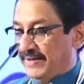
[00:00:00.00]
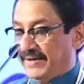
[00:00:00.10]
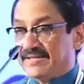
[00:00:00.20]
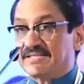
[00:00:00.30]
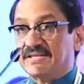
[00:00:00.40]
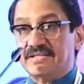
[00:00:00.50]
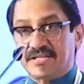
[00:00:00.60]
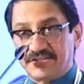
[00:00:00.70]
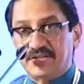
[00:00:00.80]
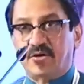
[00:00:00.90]
It is
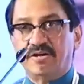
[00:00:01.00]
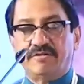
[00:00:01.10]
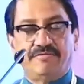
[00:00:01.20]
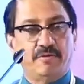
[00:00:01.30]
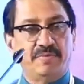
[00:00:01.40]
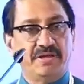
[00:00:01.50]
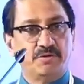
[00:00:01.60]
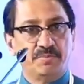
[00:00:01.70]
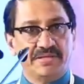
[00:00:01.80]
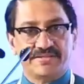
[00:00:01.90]
such an honor for me
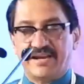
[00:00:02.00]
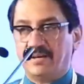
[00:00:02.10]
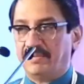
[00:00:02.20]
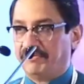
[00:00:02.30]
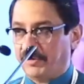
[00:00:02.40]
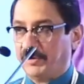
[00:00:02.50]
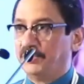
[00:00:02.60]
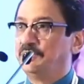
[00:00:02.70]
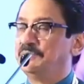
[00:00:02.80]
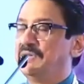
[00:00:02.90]
to be standing before
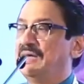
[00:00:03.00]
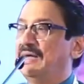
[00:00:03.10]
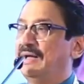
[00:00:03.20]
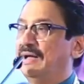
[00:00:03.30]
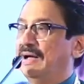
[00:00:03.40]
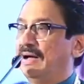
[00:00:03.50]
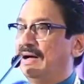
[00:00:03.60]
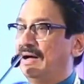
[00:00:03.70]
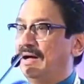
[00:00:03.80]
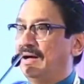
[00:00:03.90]
you.
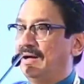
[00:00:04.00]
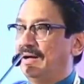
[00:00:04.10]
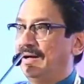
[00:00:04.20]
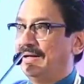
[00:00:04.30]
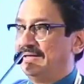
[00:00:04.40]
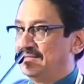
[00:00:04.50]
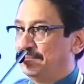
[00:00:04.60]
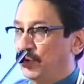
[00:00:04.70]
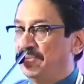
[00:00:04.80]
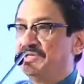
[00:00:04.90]
It is a
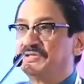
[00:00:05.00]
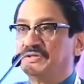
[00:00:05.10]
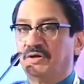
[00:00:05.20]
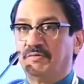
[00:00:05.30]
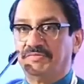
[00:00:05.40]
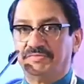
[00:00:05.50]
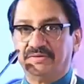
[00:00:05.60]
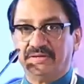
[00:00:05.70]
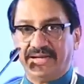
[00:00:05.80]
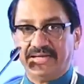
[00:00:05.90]
moment
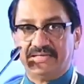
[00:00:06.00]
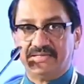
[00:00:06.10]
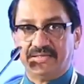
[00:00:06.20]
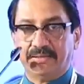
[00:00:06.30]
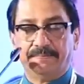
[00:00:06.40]
of great